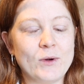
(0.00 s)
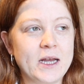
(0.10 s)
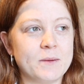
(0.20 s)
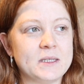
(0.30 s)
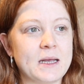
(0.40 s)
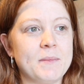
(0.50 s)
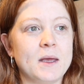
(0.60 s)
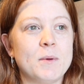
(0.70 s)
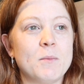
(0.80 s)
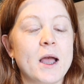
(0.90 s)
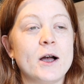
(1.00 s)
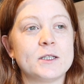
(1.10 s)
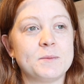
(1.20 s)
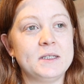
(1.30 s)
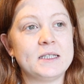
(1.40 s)
really upset me. But my
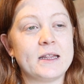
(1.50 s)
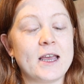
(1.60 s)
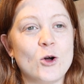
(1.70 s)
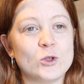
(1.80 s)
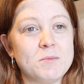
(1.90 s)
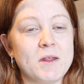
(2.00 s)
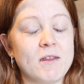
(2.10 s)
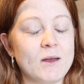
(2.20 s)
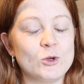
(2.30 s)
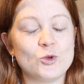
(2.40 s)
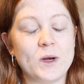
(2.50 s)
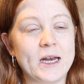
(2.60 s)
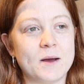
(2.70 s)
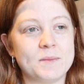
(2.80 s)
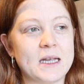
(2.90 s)
husband said the ultimate thing, which
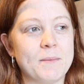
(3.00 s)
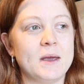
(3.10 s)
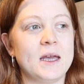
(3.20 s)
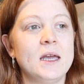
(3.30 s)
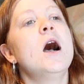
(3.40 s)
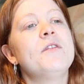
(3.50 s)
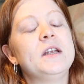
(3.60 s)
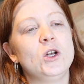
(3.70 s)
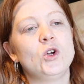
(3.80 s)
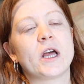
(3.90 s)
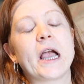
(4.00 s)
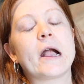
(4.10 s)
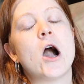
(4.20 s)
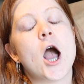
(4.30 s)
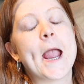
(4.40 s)
really upset me, that it looked like a
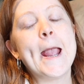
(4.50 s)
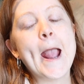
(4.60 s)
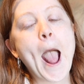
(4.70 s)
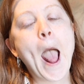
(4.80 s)
kite.